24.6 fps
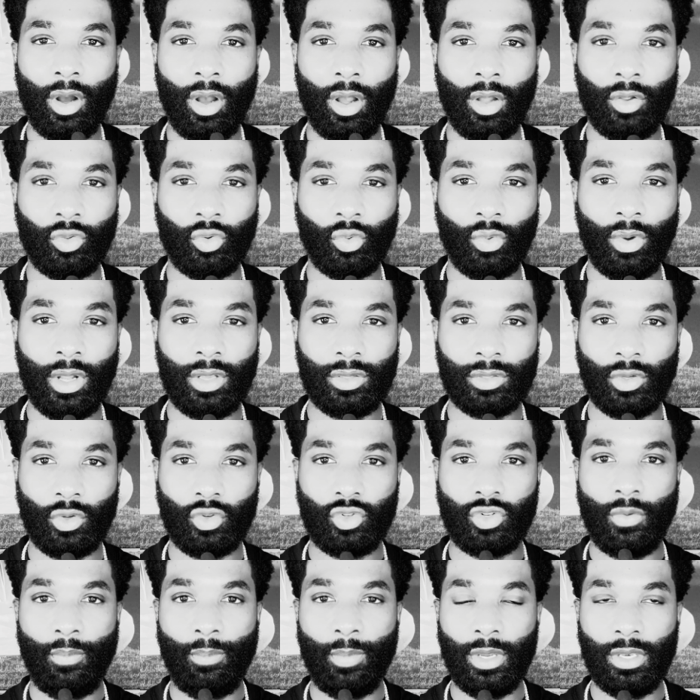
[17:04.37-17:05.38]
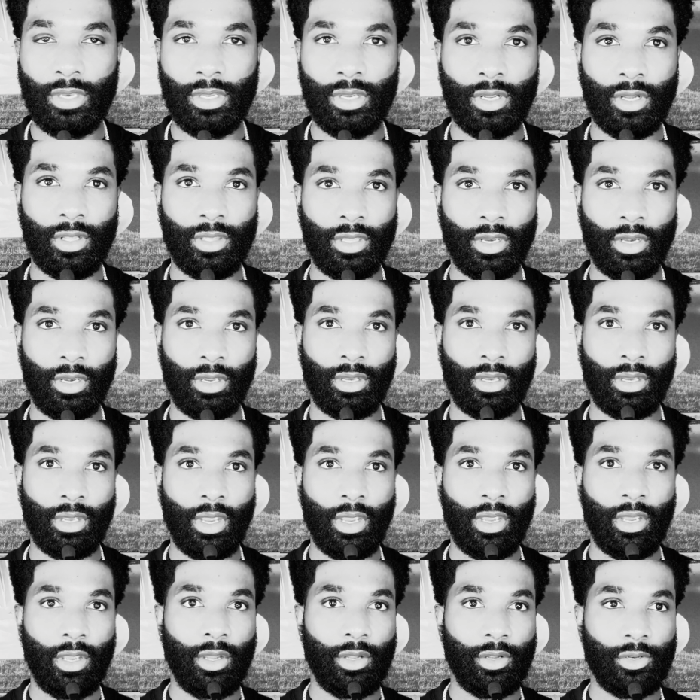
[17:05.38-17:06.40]
all throughout social media, and then it
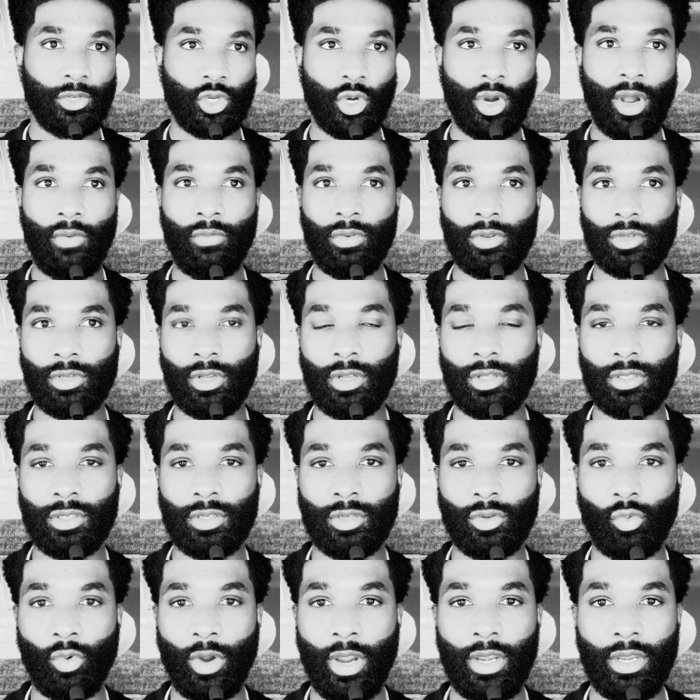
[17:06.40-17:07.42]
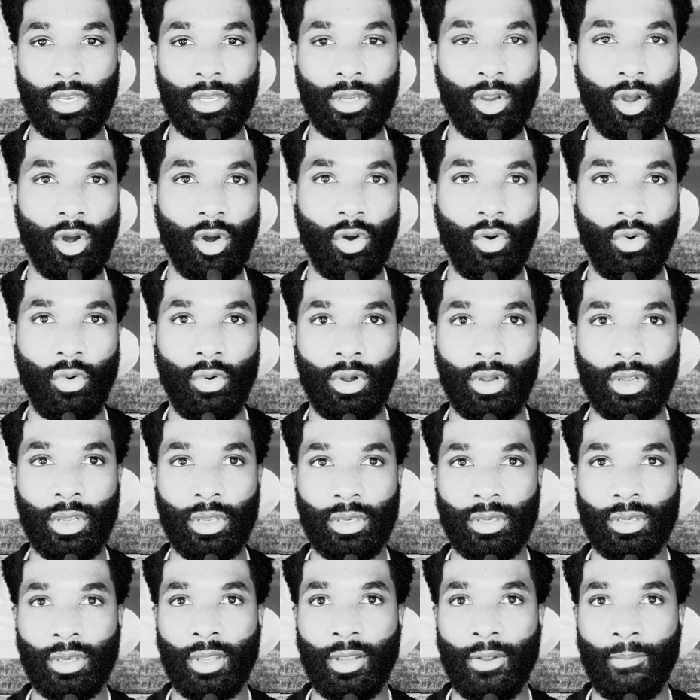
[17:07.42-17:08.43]
travels onto radio,
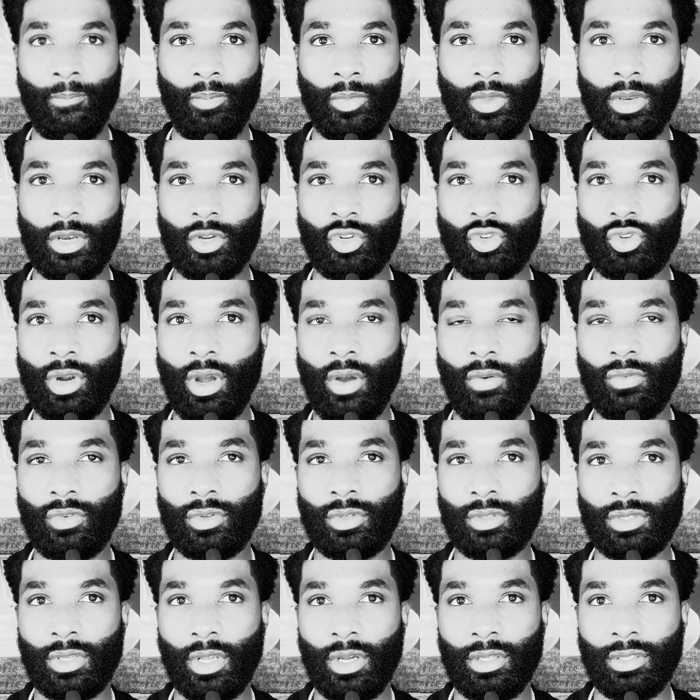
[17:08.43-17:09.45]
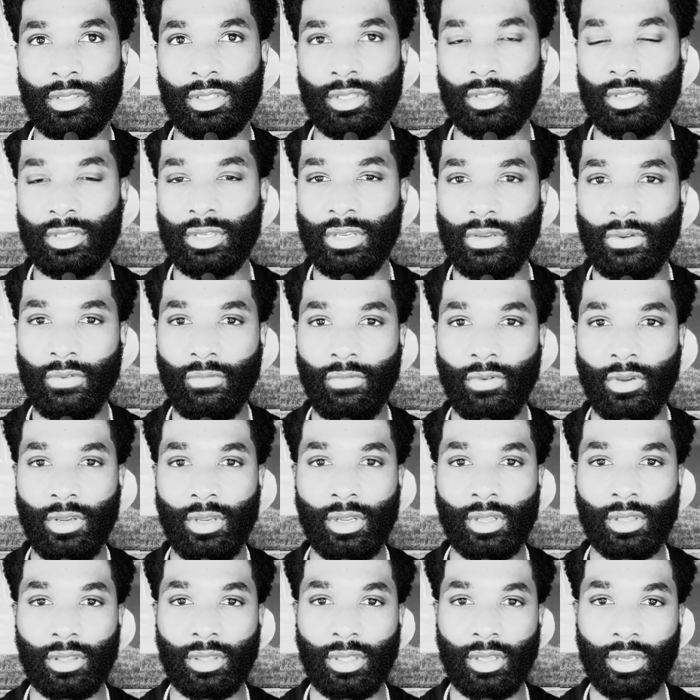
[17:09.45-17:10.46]
and then it travels onto
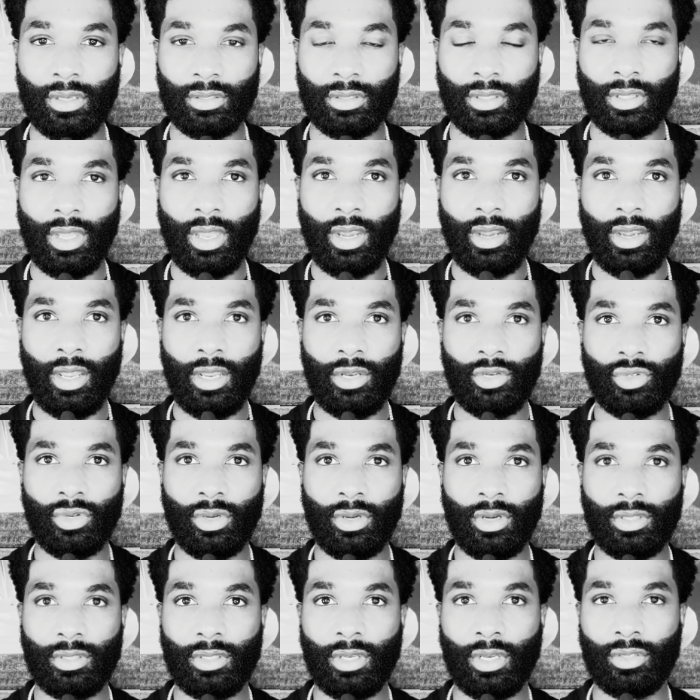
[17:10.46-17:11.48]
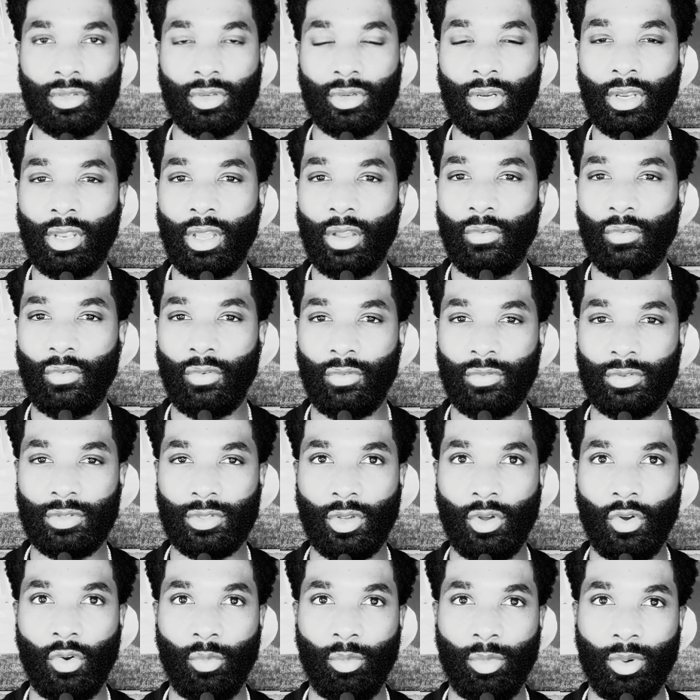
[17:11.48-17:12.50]
TV and things of that nature, and it takes on a life of its
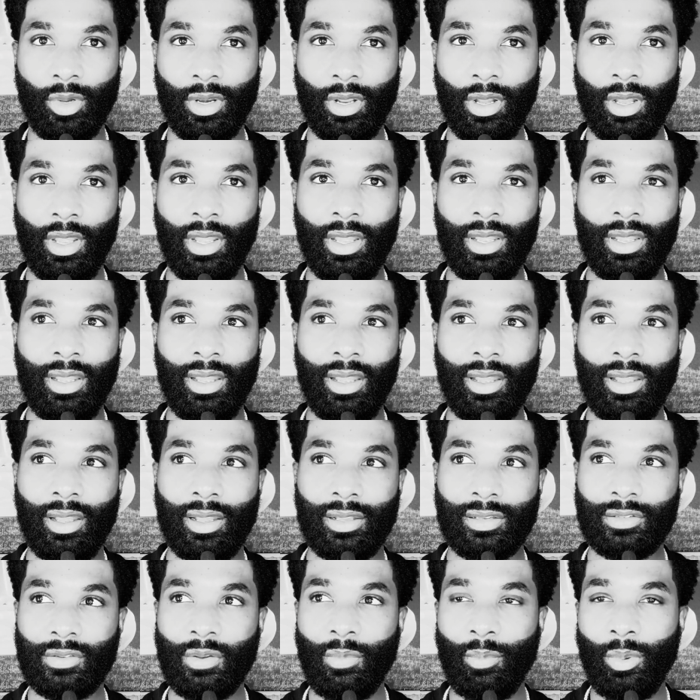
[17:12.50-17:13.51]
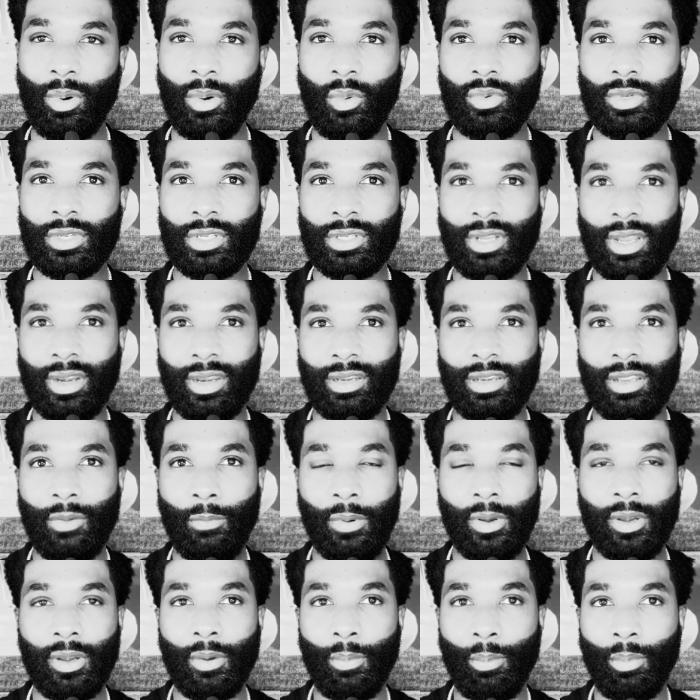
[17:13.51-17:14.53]
own. But at some point we just got to nip
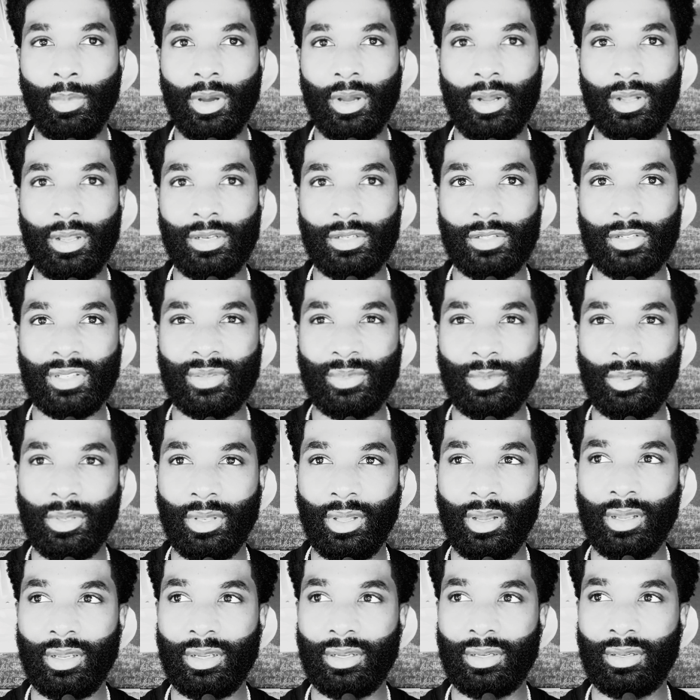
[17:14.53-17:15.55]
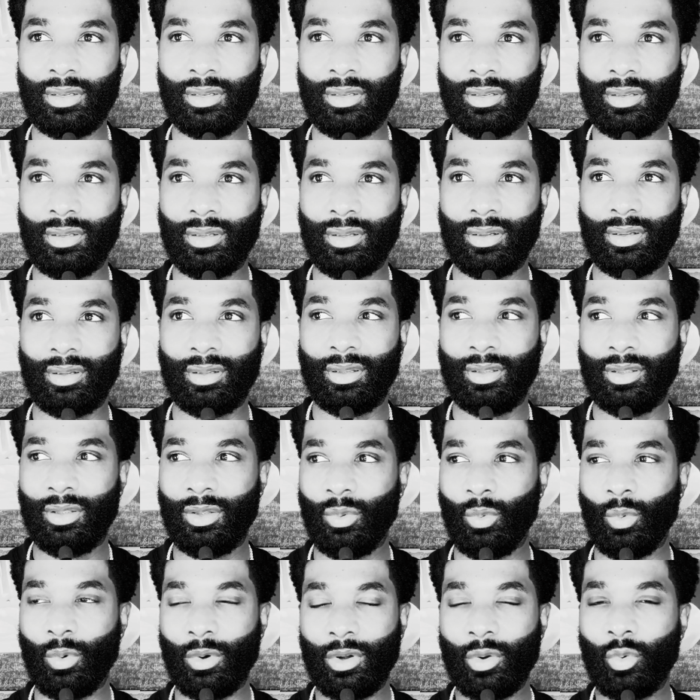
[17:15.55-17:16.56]
it in the butt and just be like,
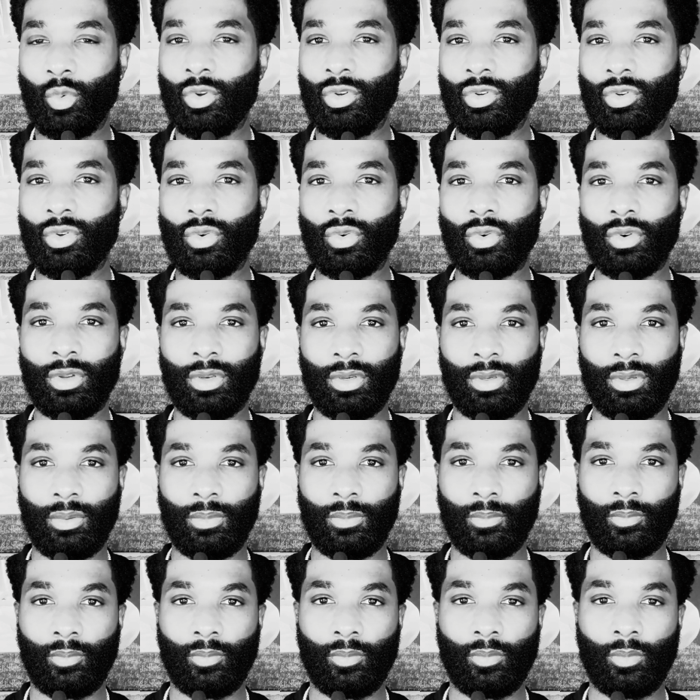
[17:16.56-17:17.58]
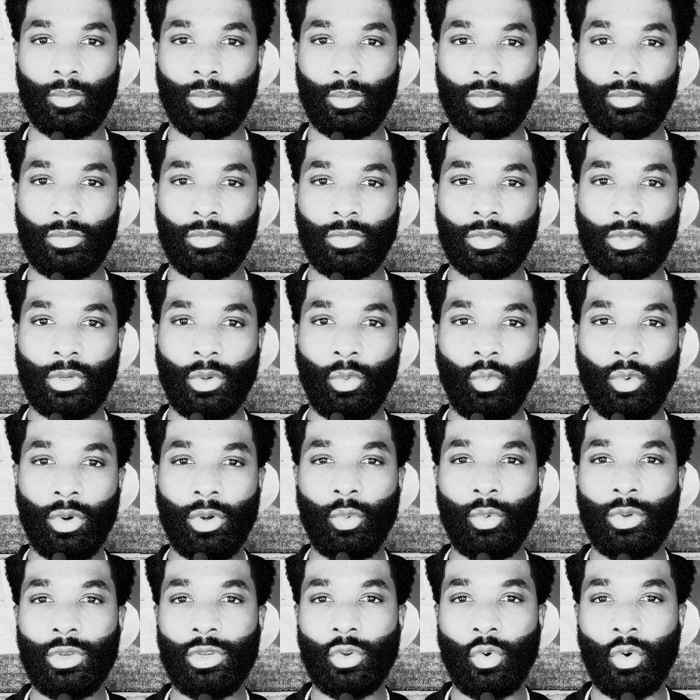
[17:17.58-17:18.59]
what are we doing? What are
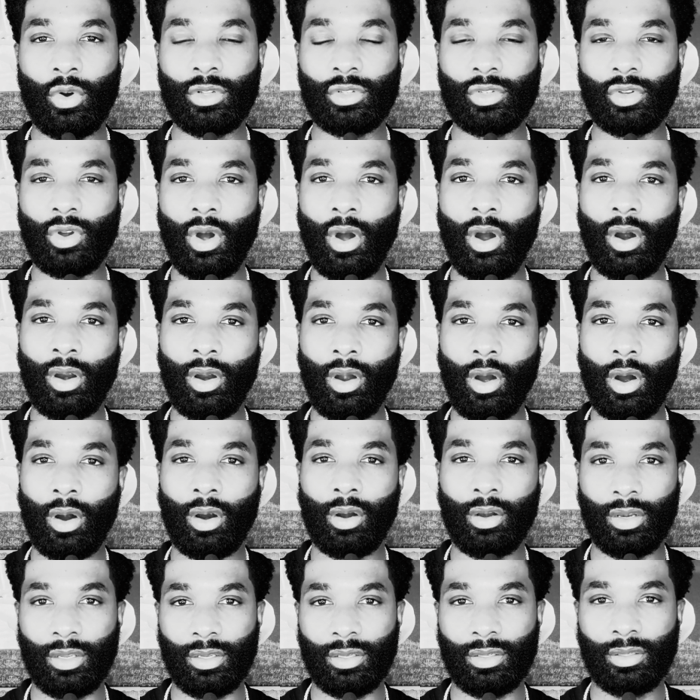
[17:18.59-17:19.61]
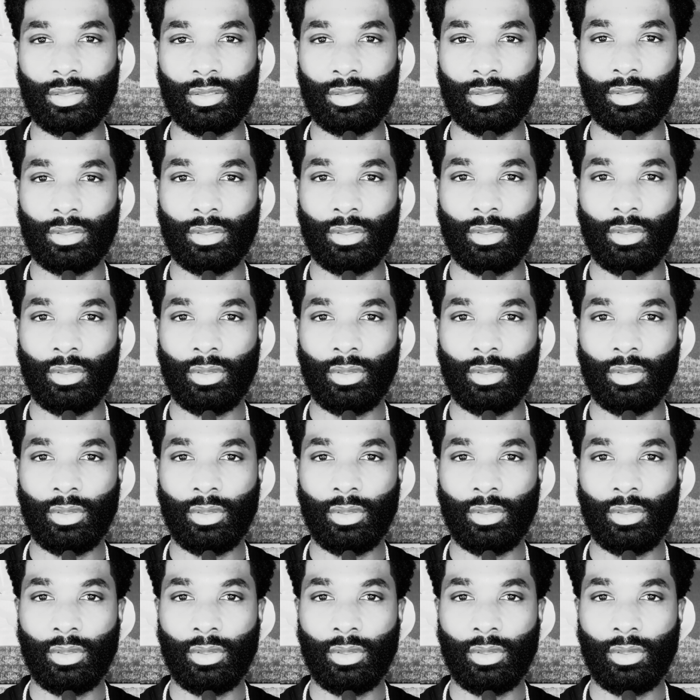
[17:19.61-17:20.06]
we doing to our artists?